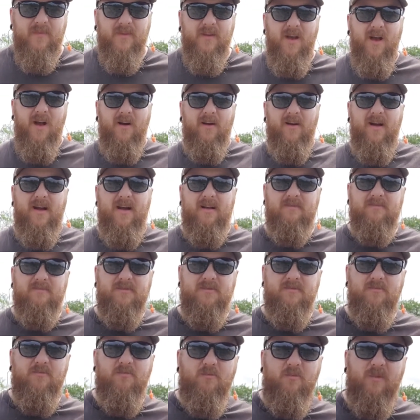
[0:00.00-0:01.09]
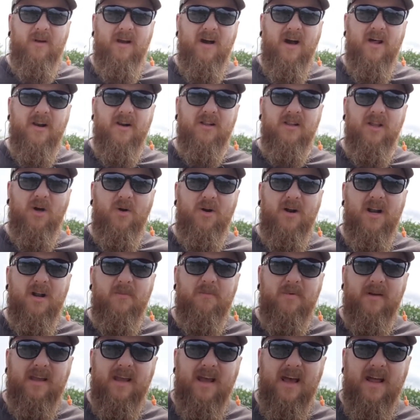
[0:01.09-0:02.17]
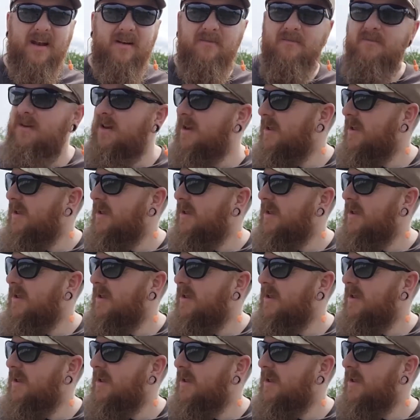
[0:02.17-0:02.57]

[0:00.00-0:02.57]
All right, we got her loaded up again.